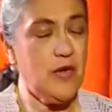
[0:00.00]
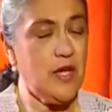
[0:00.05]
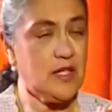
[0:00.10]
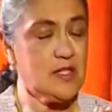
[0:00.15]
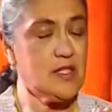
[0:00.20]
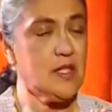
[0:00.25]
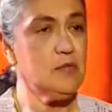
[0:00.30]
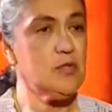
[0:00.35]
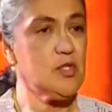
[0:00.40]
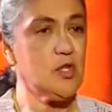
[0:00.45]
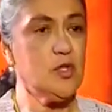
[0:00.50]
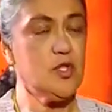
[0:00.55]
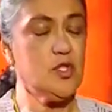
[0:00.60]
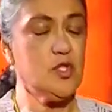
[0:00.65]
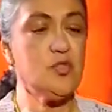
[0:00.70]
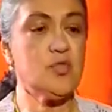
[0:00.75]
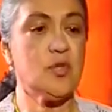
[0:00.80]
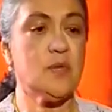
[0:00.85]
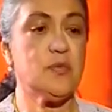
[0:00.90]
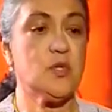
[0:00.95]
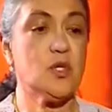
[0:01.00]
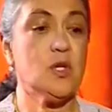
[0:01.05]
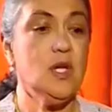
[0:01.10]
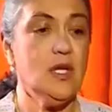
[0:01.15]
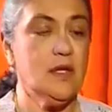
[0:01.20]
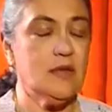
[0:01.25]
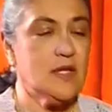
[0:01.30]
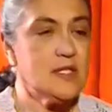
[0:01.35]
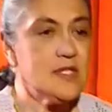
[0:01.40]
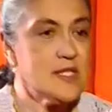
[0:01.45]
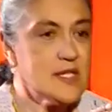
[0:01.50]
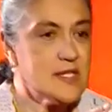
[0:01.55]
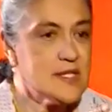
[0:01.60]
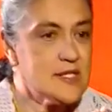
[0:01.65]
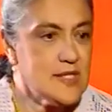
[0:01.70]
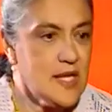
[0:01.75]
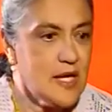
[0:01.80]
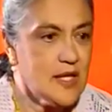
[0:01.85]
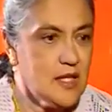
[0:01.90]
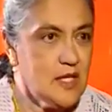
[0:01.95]
fact, I'm sorry to interrupt you. That's
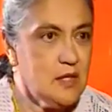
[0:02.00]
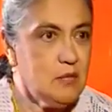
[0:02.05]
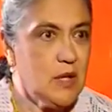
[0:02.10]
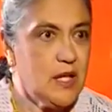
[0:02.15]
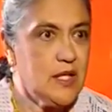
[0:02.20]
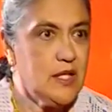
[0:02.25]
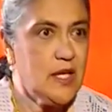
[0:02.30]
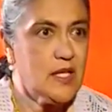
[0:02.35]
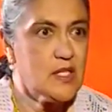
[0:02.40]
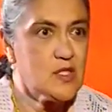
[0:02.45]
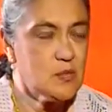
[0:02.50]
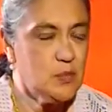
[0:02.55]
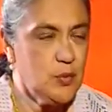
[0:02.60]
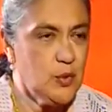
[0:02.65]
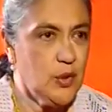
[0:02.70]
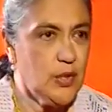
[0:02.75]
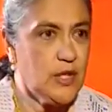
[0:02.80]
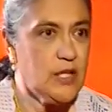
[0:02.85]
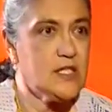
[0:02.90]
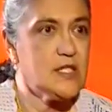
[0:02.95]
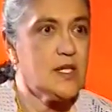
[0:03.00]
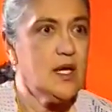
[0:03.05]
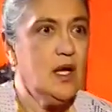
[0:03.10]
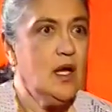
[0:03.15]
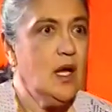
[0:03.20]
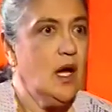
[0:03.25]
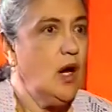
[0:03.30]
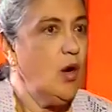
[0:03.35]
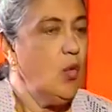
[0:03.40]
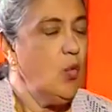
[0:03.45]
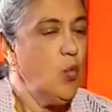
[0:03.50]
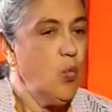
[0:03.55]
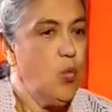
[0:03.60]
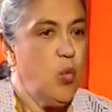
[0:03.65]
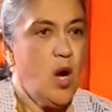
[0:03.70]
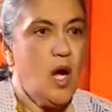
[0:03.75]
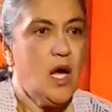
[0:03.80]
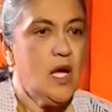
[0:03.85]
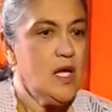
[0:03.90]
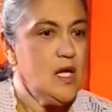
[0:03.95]
exactly my next point.
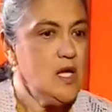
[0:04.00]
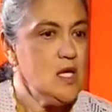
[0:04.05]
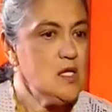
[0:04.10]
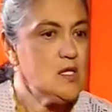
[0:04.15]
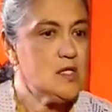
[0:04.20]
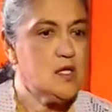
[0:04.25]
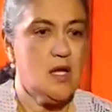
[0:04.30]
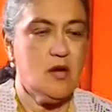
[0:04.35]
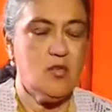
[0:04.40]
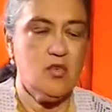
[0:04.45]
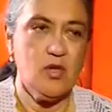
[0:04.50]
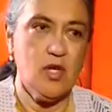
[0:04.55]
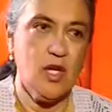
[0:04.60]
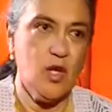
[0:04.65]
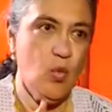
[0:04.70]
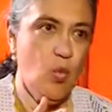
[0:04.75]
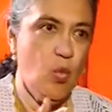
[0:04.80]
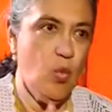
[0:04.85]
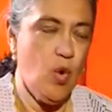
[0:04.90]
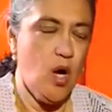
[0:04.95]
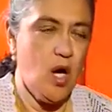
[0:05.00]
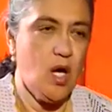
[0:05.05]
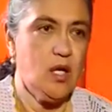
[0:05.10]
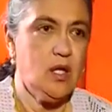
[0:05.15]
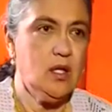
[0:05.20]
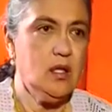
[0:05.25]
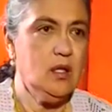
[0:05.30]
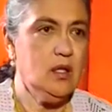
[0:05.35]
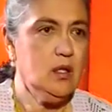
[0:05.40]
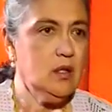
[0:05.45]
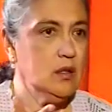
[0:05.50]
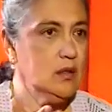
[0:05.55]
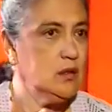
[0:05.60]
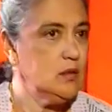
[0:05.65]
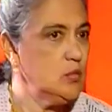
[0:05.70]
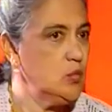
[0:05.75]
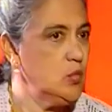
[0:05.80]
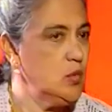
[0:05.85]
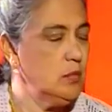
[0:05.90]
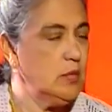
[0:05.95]
Why is there only one
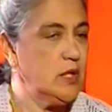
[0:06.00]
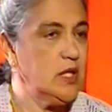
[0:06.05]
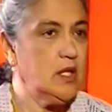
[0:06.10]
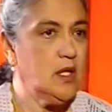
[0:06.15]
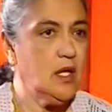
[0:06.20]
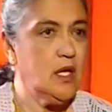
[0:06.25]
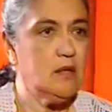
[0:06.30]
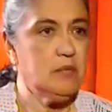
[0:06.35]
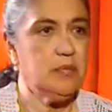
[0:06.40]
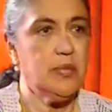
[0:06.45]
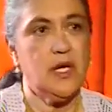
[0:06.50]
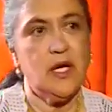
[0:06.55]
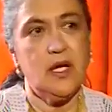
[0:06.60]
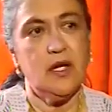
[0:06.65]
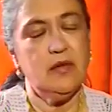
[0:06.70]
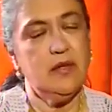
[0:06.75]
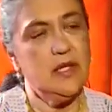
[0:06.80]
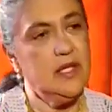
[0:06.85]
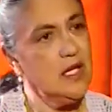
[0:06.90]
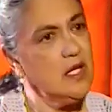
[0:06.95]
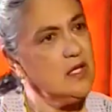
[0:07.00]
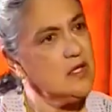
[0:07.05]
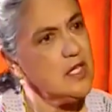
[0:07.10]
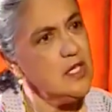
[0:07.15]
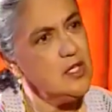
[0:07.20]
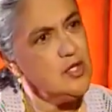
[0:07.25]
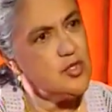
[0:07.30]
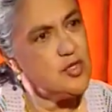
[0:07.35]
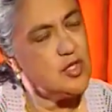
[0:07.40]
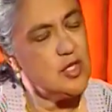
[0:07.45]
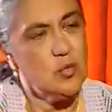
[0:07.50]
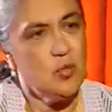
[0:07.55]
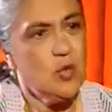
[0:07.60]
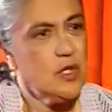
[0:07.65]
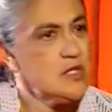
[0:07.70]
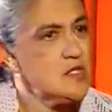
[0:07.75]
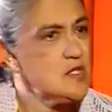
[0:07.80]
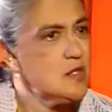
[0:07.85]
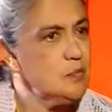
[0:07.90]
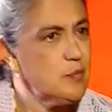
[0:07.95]
woman umpire in our country?
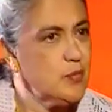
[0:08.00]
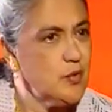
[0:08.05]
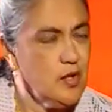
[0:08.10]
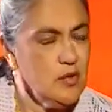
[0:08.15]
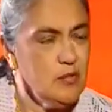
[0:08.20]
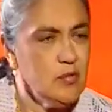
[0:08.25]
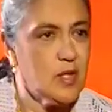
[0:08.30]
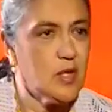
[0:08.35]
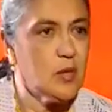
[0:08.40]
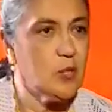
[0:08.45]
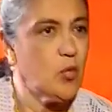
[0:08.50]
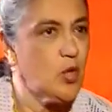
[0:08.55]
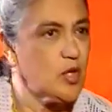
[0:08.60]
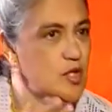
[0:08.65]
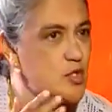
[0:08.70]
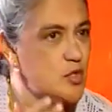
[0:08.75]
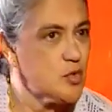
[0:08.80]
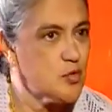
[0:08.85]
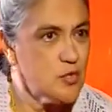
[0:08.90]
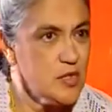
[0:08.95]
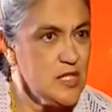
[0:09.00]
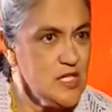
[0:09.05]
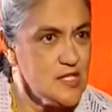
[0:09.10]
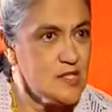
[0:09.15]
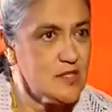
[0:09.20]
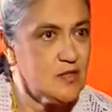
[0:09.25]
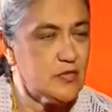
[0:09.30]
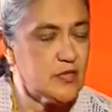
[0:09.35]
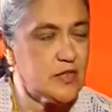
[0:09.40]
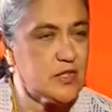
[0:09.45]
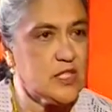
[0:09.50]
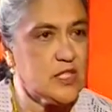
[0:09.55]
What's the problem? What's the reason for